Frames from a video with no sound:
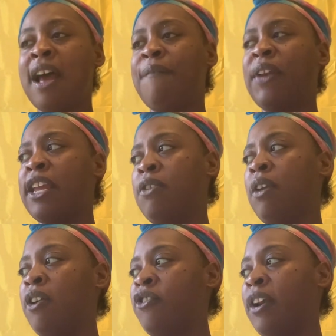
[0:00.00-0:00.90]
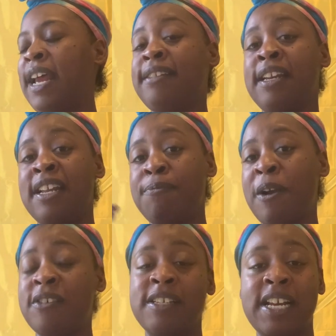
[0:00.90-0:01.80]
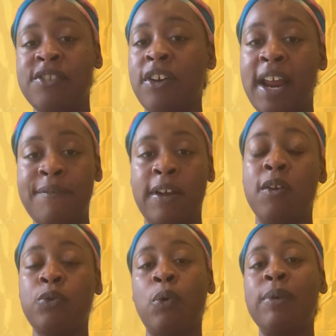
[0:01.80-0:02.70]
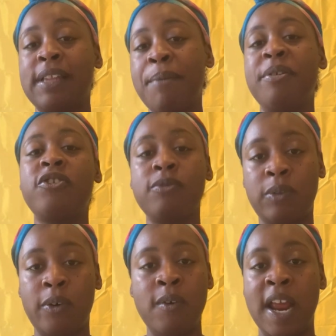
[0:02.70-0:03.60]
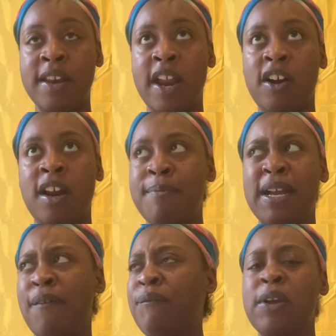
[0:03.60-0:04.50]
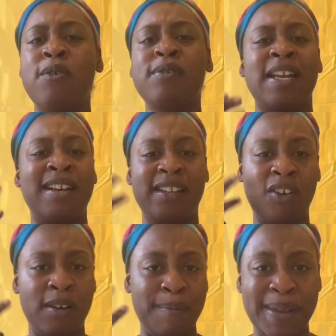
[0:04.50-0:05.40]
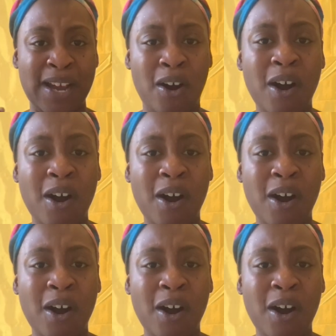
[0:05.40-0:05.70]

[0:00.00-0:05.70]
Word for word: I feel like you learned your lesson. This person's either going to have to go through what they put you through, and they're going to be confused, and it's going to be